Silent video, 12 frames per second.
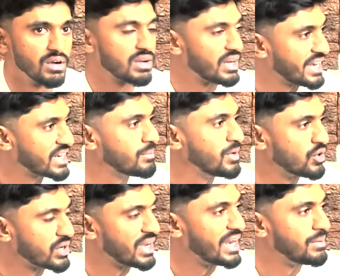correct me
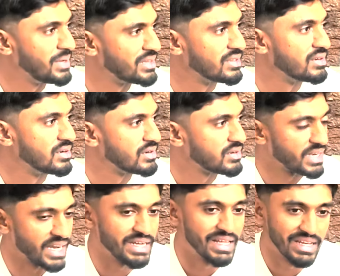or guide me in the
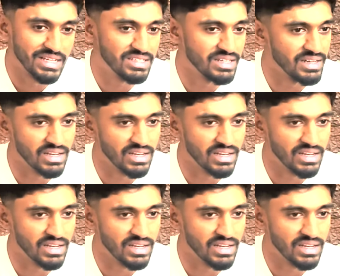right direction,